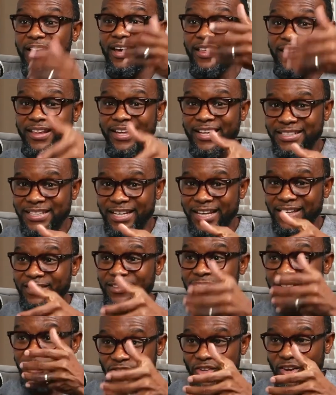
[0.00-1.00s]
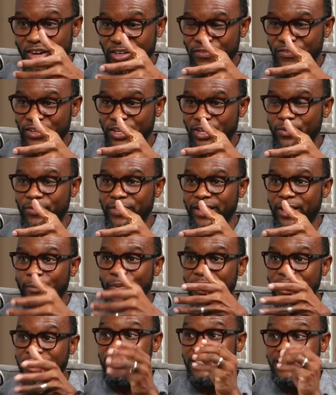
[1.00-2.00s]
And then start the video that way.